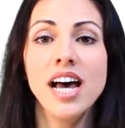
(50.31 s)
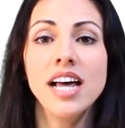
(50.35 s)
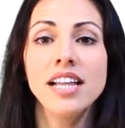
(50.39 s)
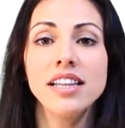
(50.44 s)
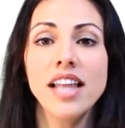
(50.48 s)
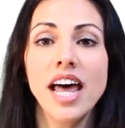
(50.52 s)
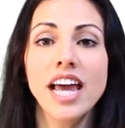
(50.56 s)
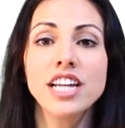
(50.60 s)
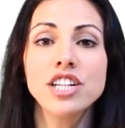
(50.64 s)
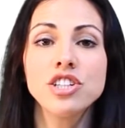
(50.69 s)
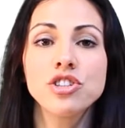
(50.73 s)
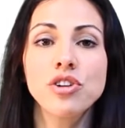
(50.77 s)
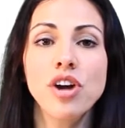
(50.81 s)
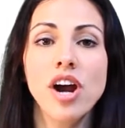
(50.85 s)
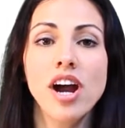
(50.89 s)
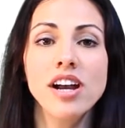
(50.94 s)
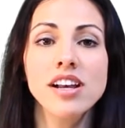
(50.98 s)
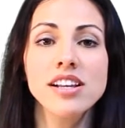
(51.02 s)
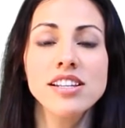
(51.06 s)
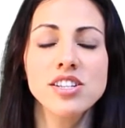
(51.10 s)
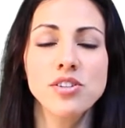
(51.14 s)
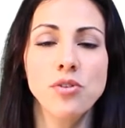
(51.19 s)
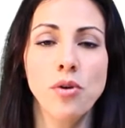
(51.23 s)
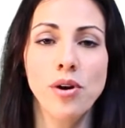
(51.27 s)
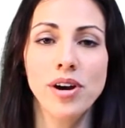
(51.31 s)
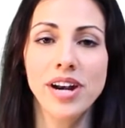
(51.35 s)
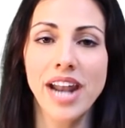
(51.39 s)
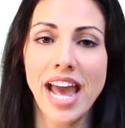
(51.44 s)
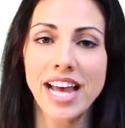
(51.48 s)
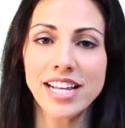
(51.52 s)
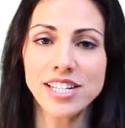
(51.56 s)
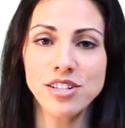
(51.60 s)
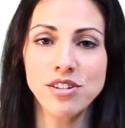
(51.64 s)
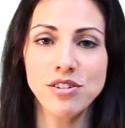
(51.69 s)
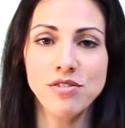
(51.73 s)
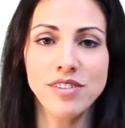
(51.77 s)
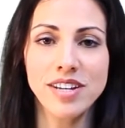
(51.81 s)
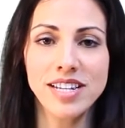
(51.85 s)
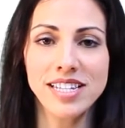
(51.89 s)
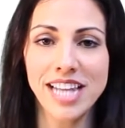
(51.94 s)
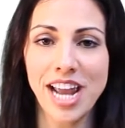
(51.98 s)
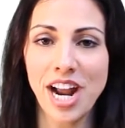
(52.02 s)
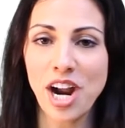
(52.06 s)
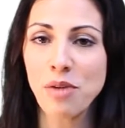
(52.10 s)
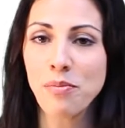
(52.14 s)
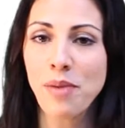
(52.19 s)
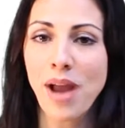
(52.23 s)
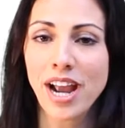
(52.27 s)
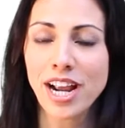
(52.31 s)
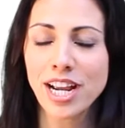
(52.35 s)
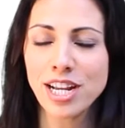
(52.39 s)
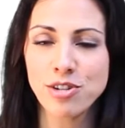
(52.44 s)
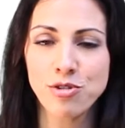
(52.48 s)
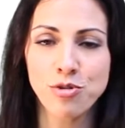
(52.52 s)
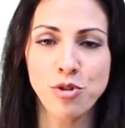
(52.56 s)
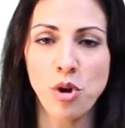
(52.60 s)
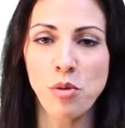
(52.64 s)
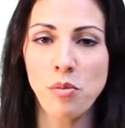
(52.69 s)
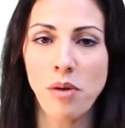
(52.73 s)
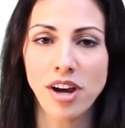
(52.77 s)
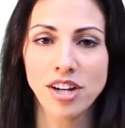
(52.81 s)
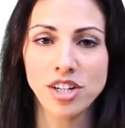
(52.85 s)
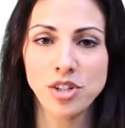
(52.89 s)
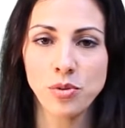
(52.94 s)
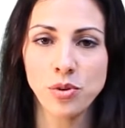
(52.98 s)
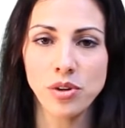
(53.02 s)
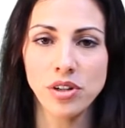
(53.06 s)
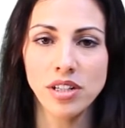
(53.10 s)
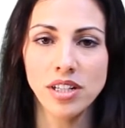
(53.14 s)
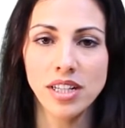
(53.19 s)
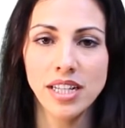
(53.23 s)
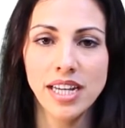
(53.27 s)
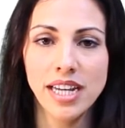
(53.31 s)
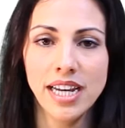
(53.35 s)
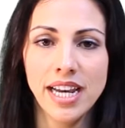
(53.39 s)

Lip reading: light trucks, or an SUV's airbag control module.